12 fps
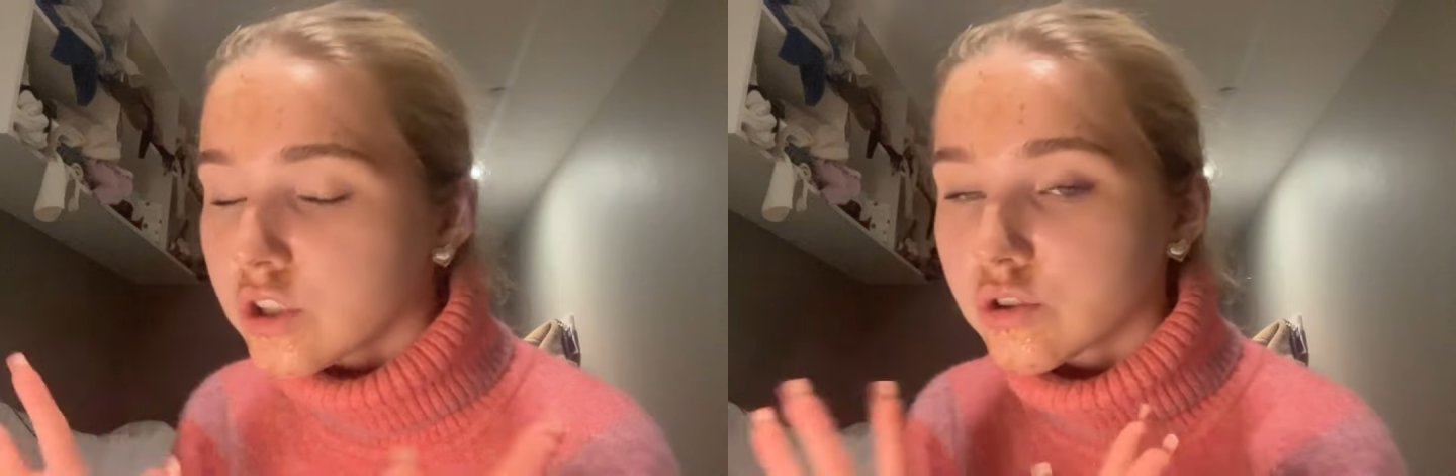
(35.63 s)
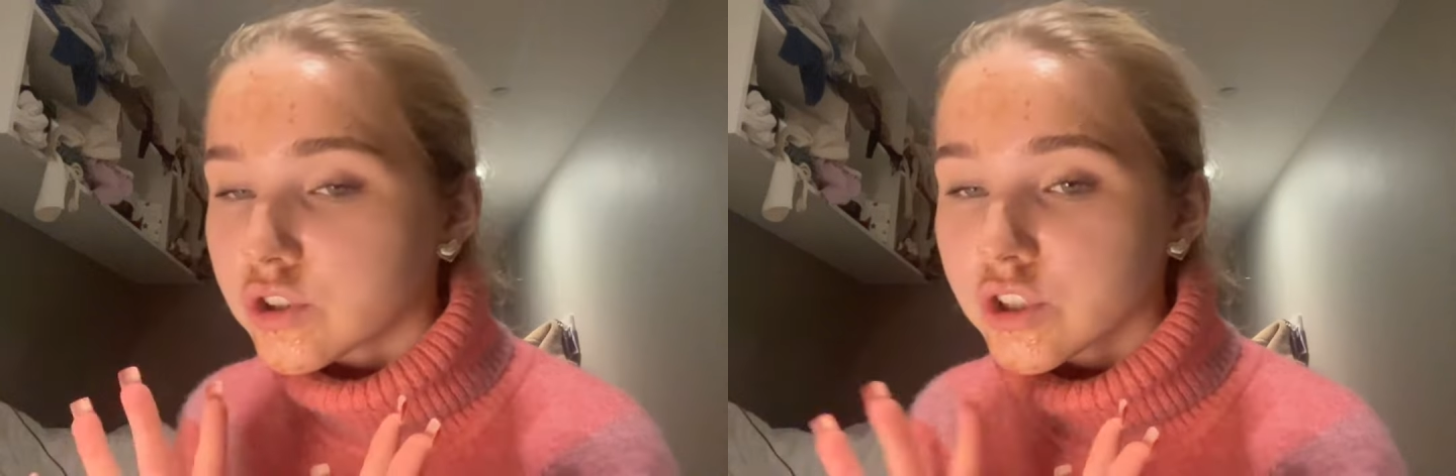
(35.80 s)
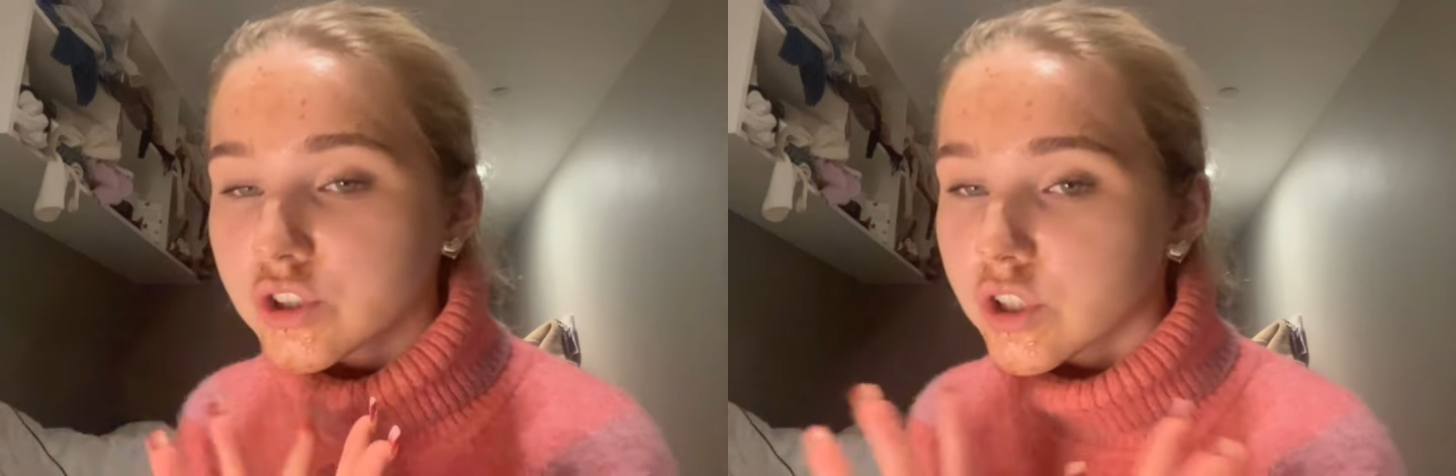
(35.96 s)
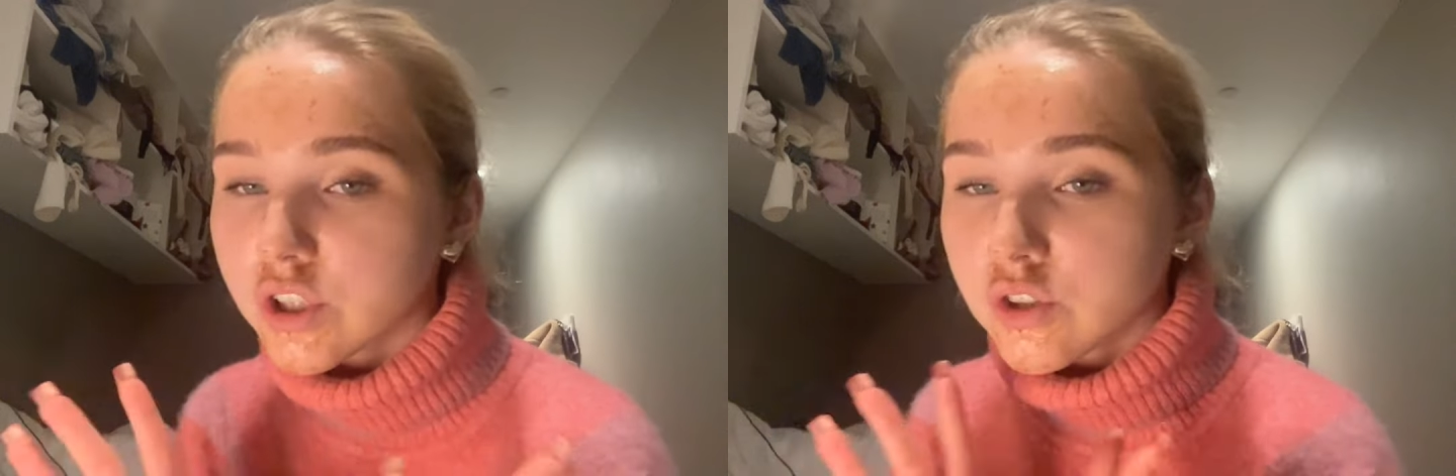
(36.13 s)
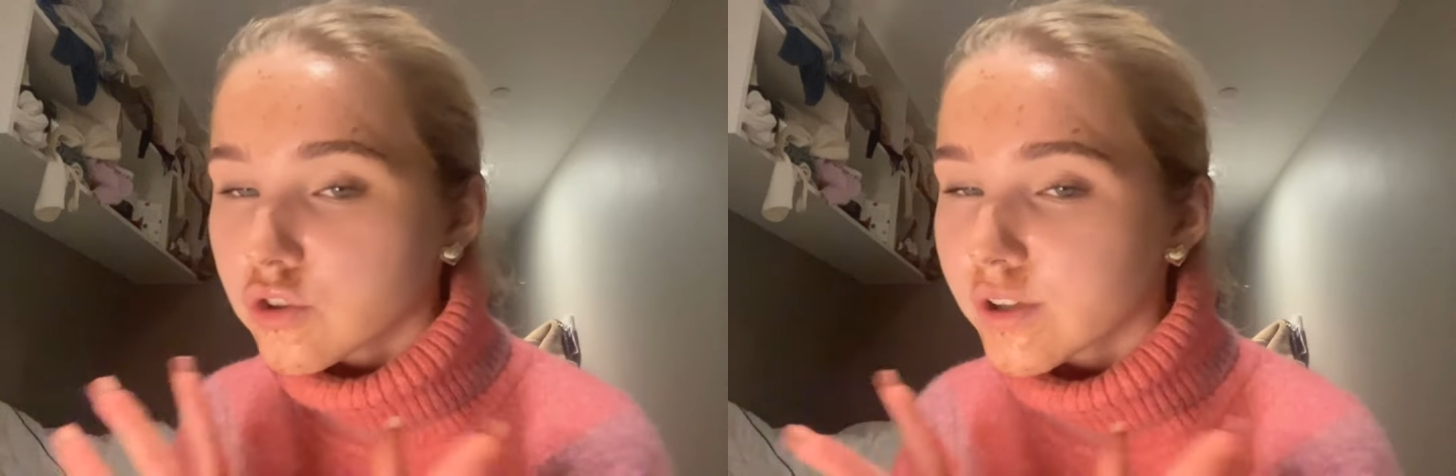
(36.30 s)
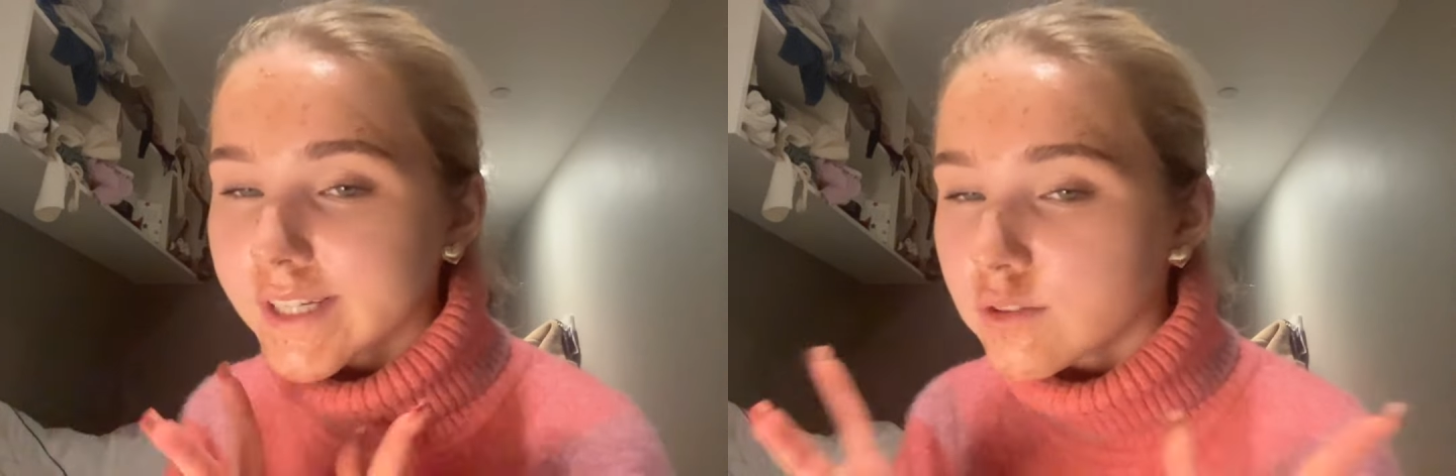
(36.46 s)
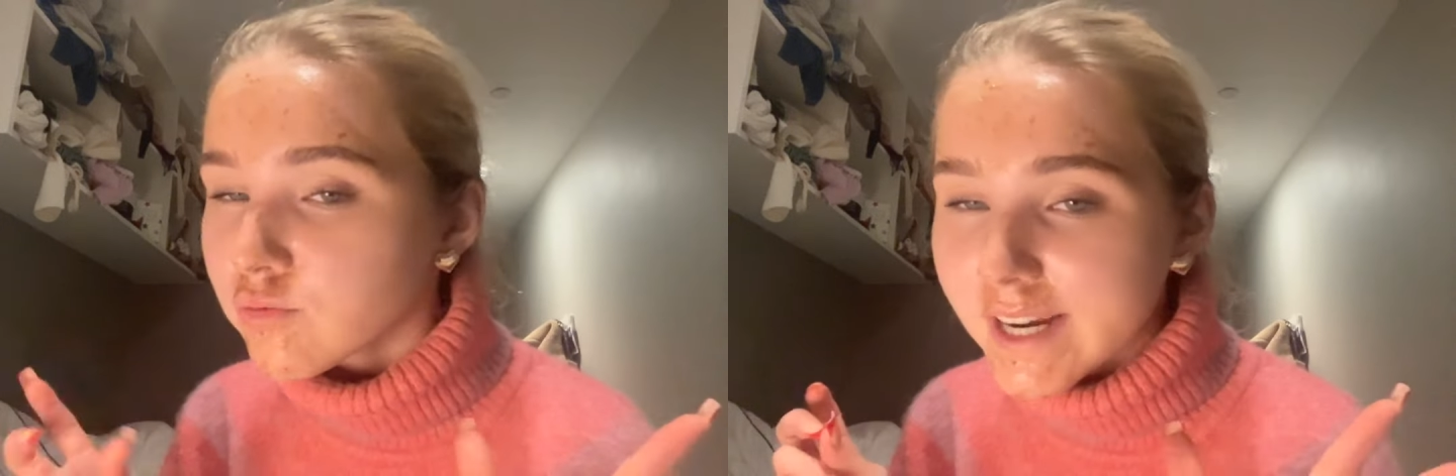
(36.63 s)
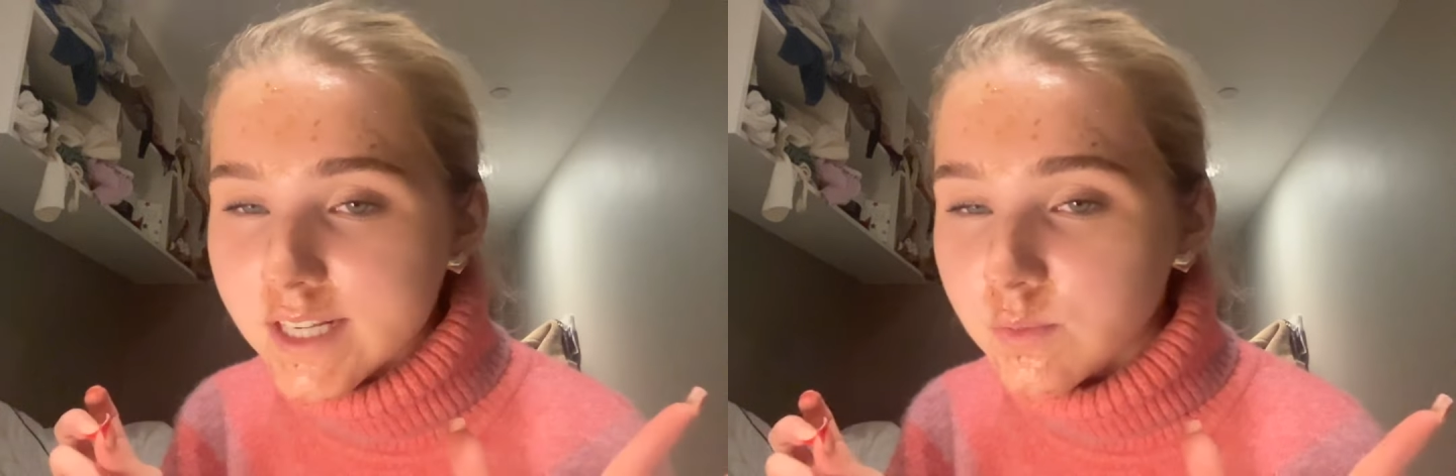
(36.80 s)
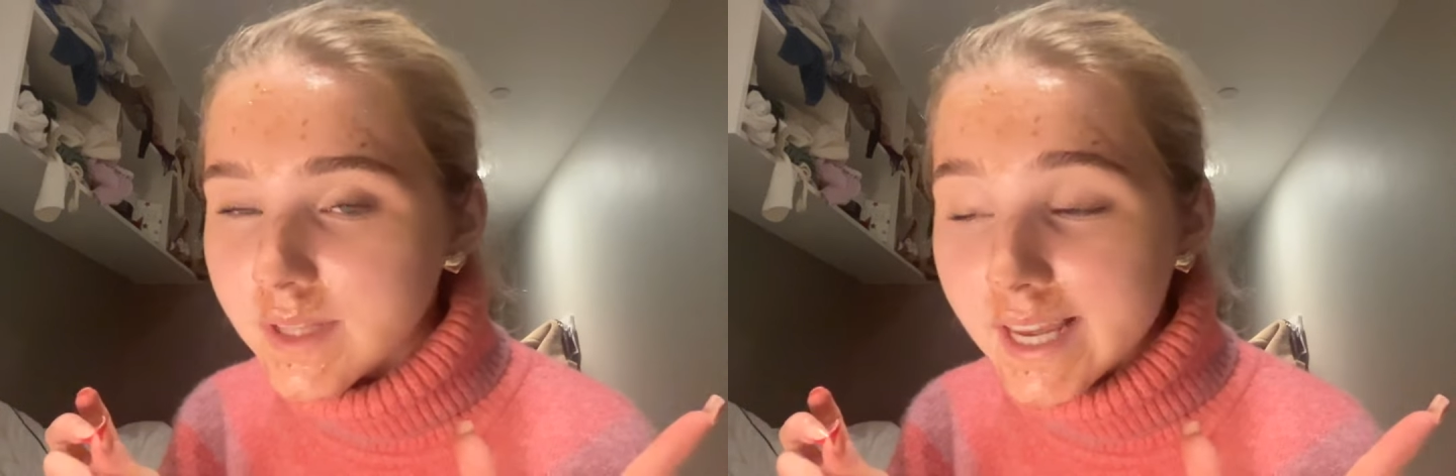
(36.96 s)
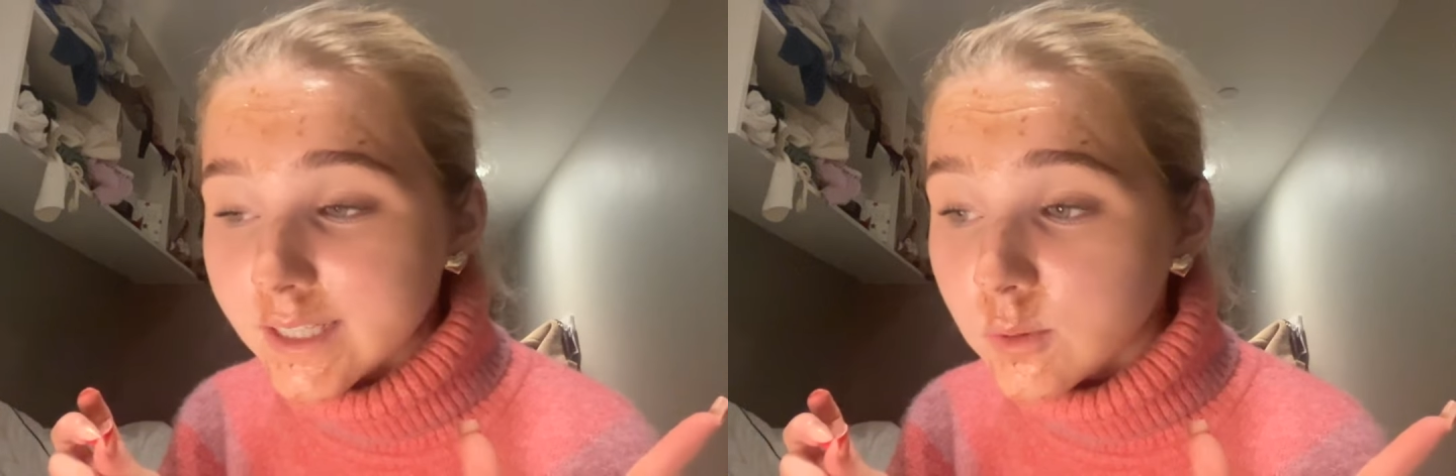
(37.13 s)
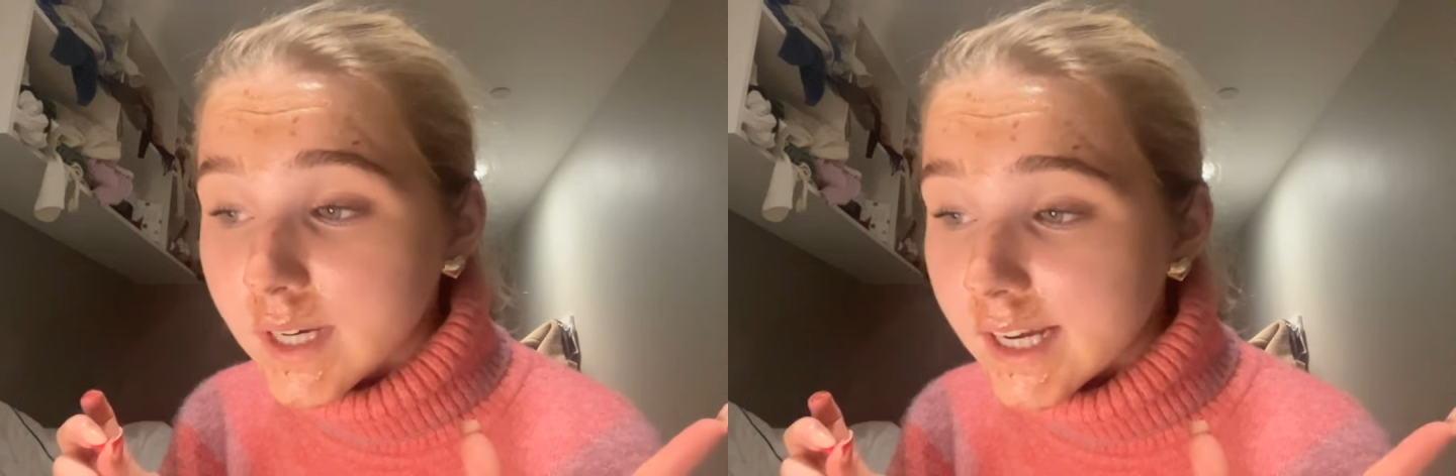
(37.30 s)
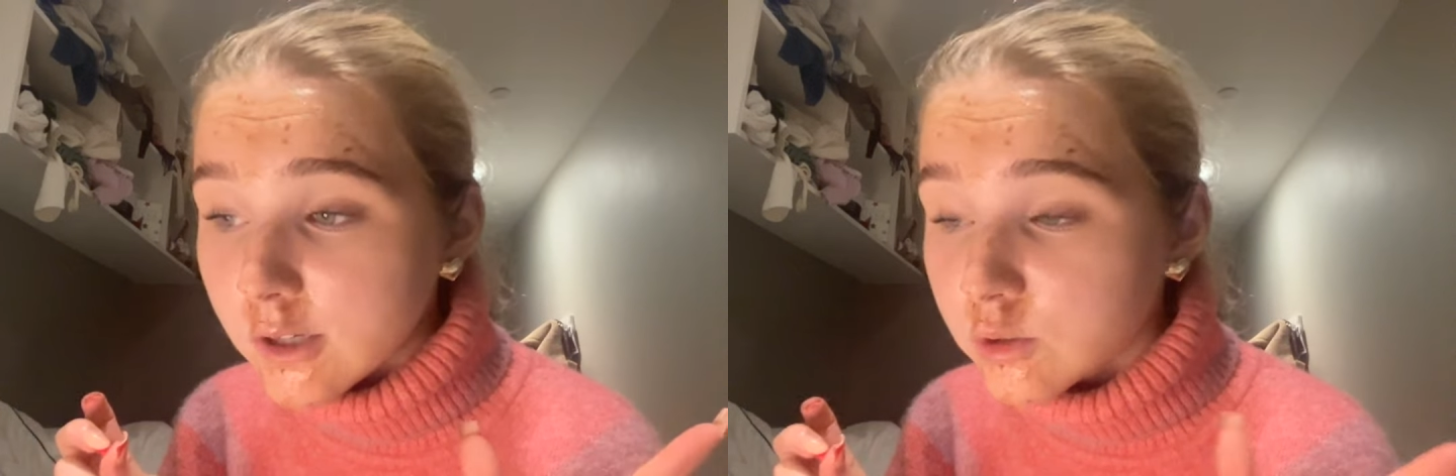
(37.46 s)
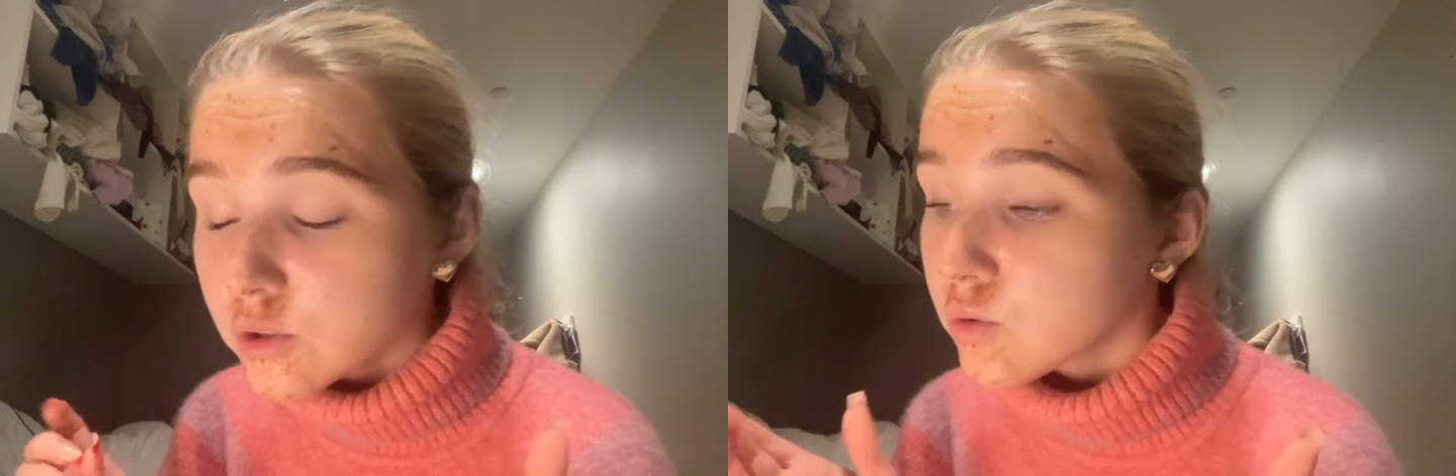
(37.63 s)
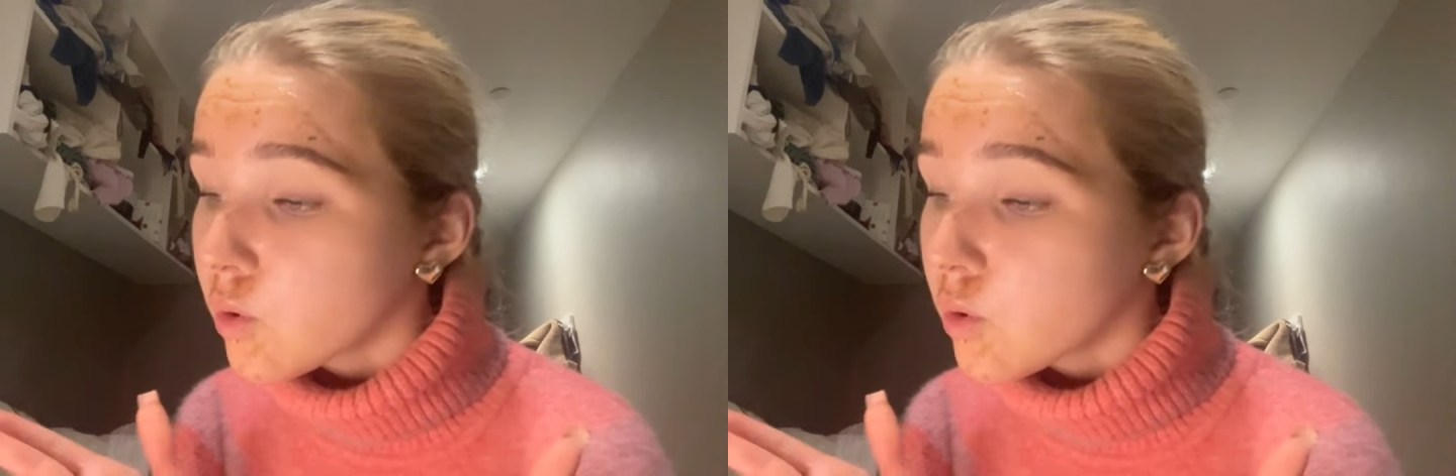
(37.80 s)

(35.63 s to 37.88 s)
you're not in the race with anyone else,